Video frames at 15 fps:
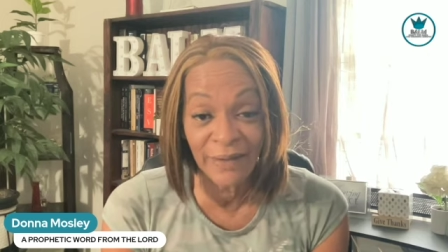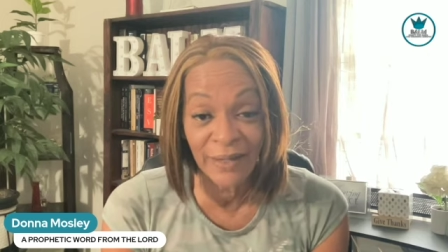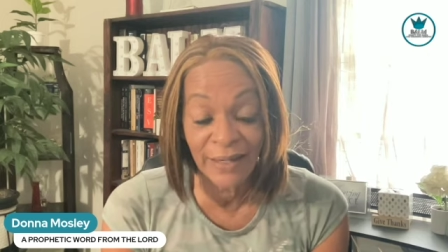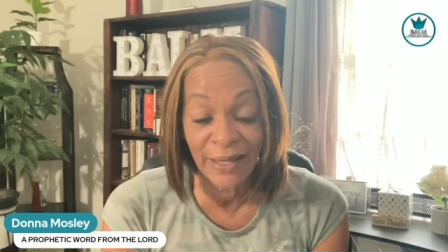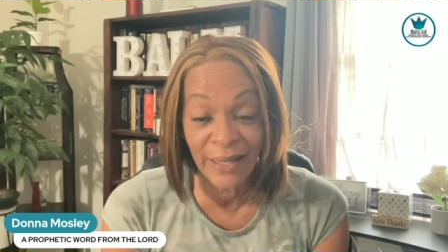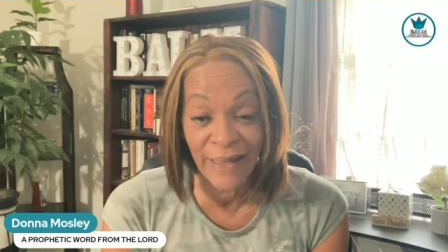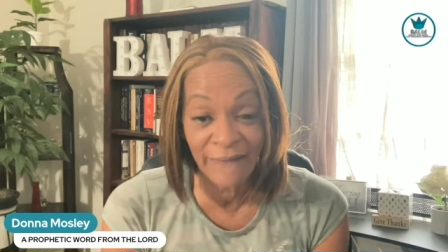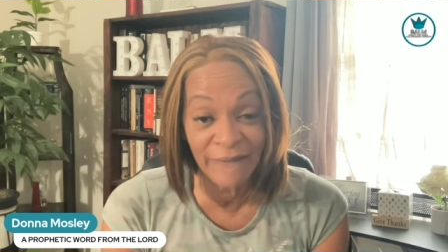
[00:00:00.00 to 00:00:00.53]

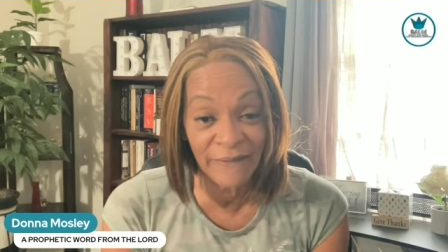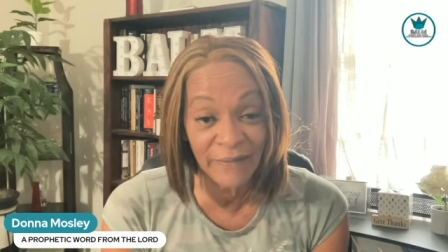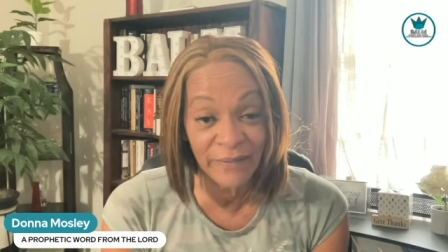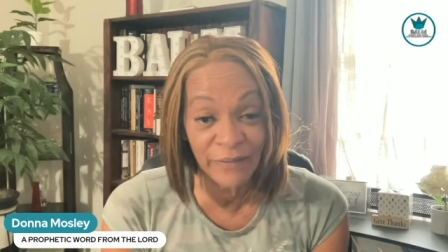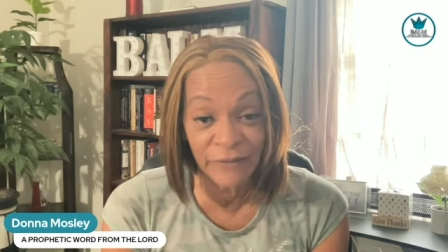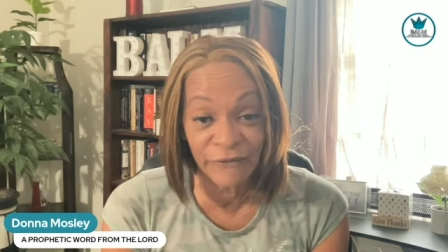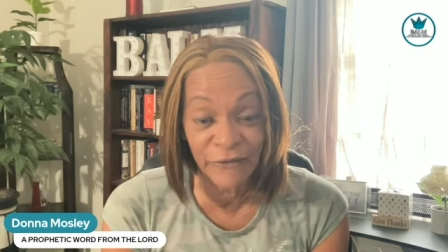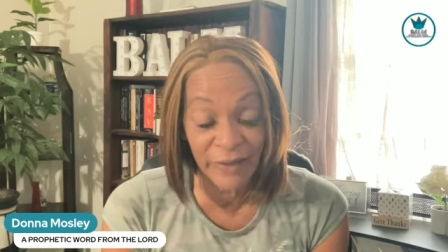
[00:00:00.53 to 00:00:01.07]
have
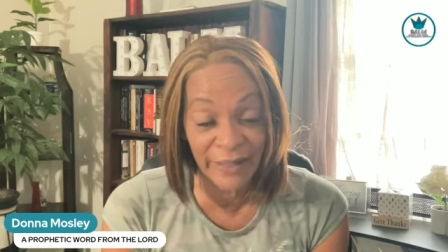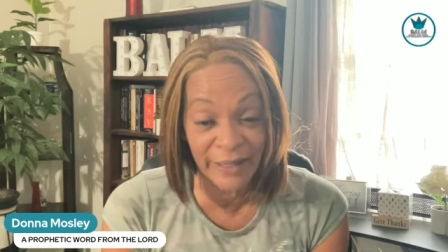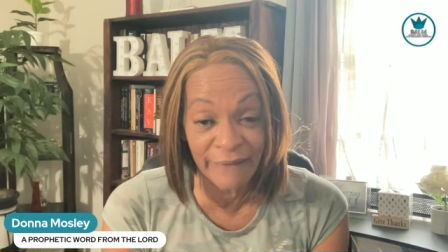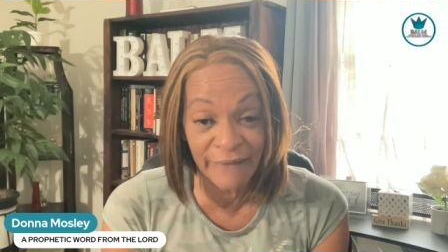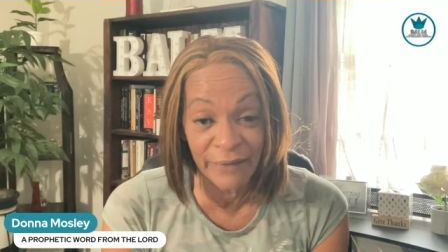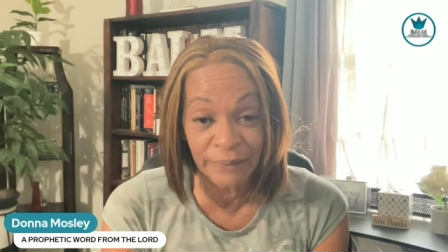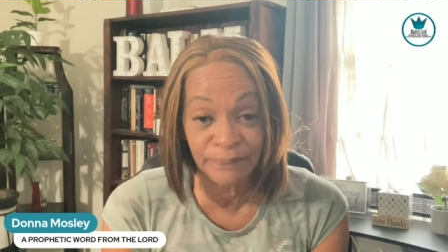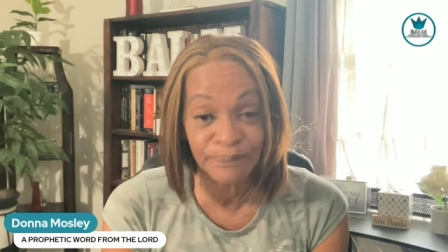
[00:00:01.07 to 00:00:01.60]

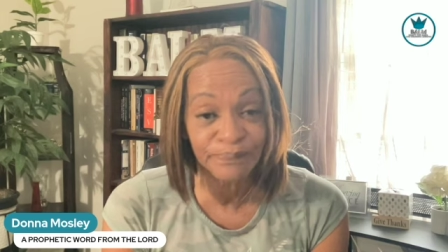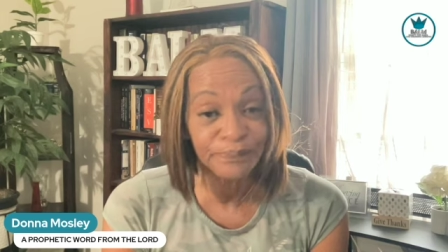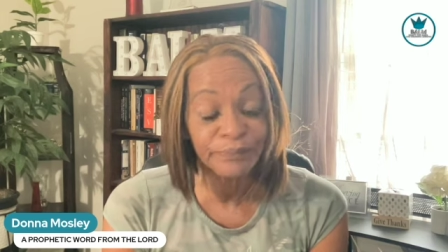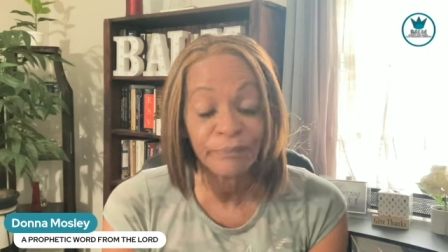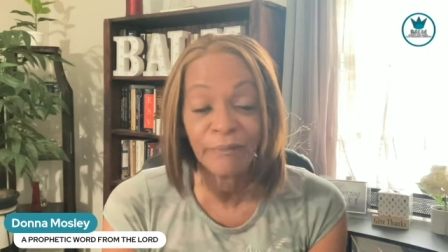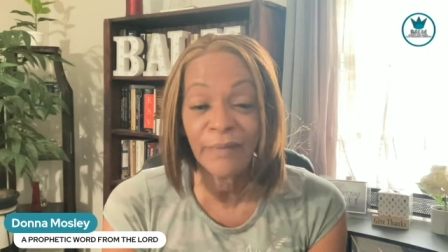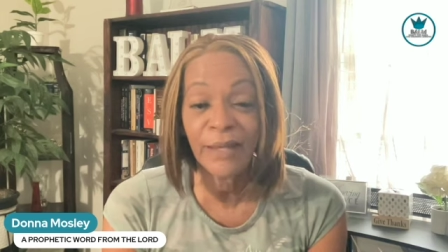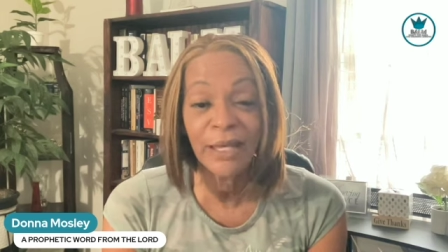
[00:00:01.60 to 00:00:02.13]
forgiven.
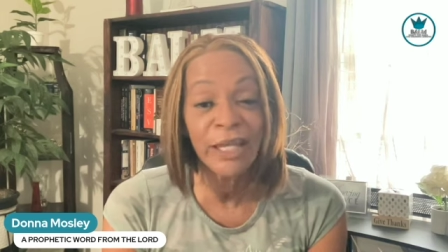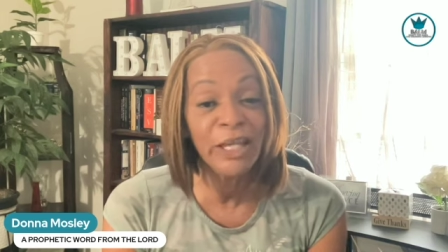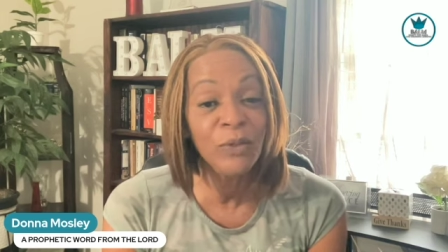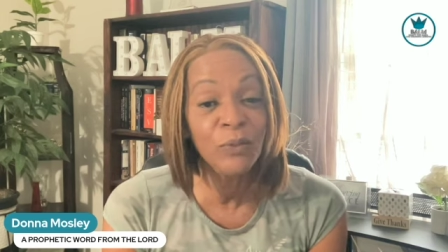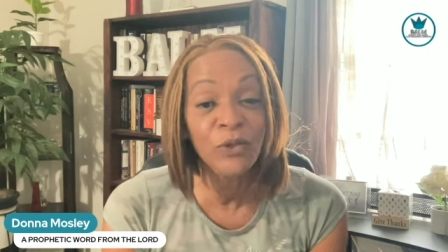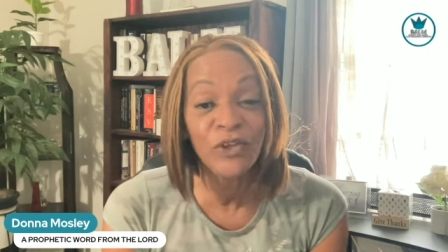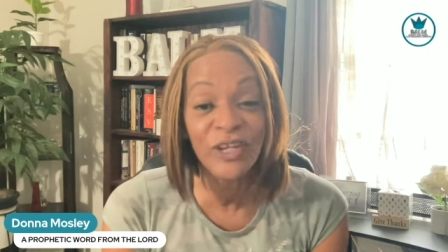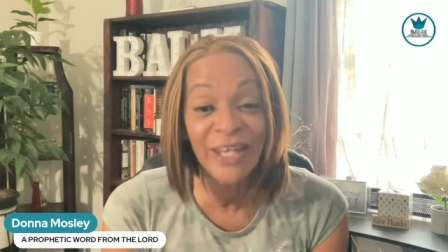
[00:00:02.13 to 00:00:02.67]
He
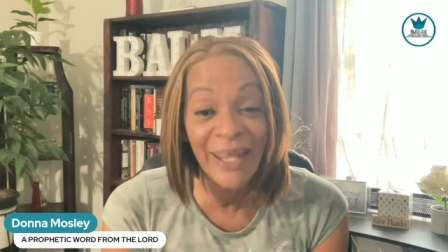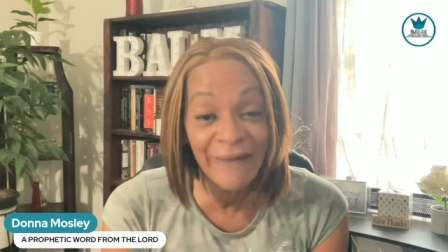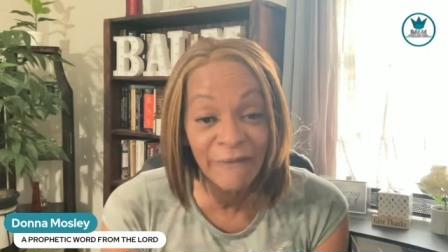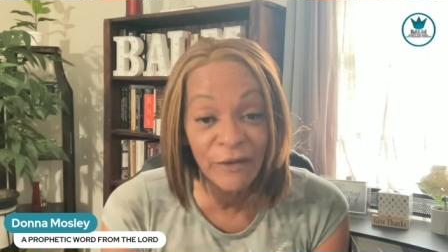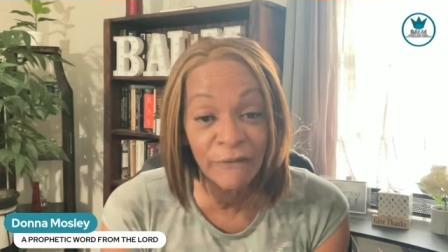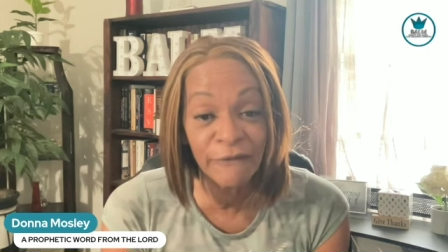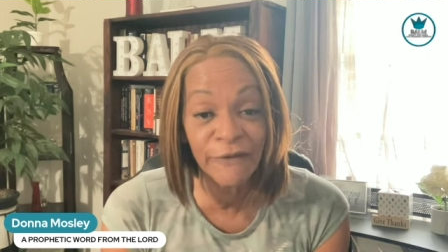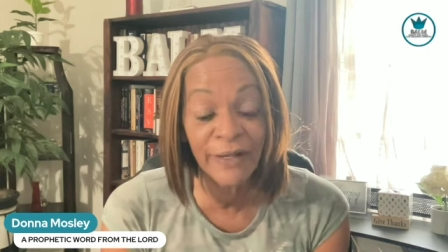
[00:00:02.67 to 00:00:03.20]
will
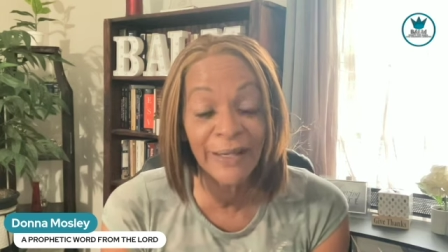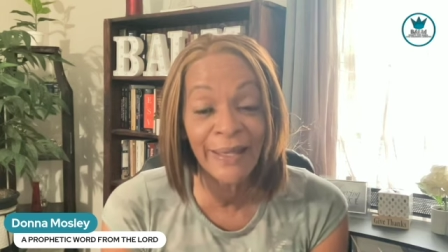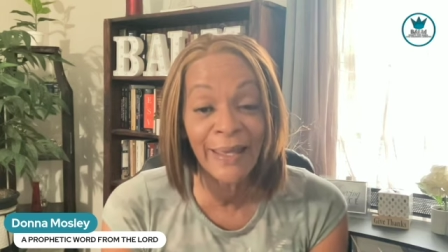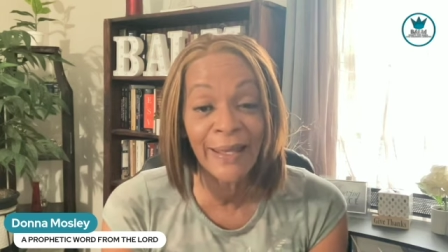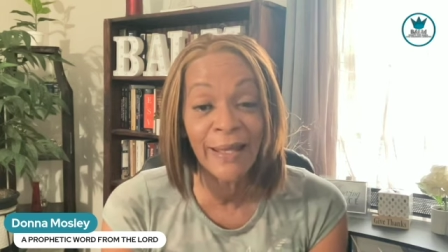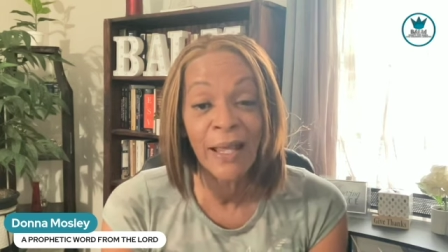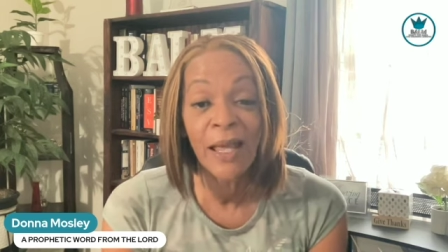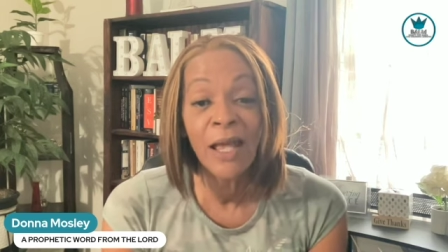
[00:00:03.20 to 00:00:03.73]
never
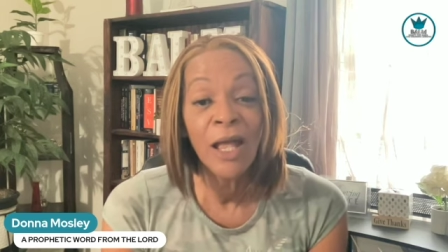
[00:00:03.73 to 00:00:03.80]
forget